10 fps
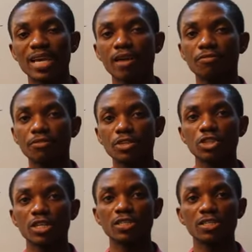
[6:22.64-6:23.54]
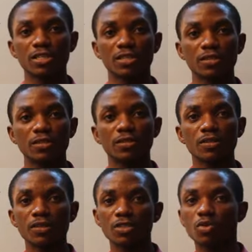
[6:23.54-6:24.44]
Efficiency.
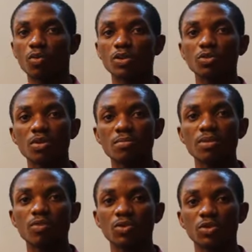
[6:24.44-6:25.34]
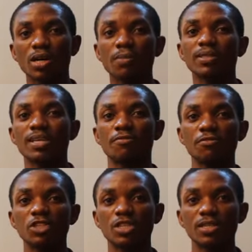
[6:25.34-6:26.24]
So what do we mean when we talk about
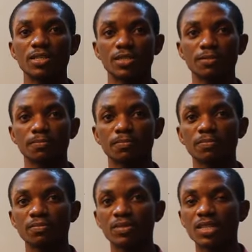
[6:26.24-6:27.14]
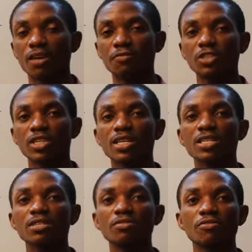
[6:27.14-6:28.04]
efficiency?
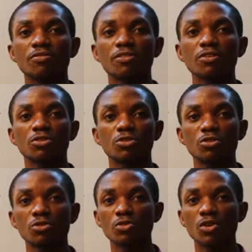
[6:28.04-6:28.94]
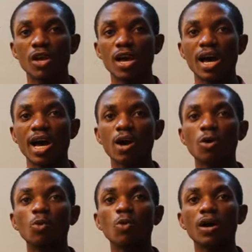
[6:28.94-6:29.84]
Efficiency refers to
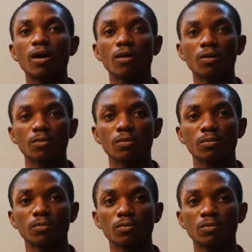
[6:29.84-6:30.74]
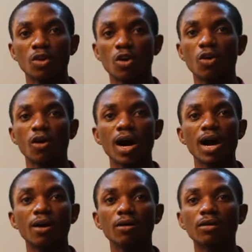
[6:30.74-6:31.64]
how well or
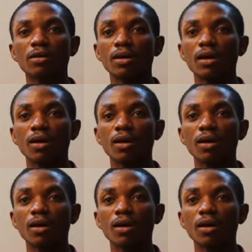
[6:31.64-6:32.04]
how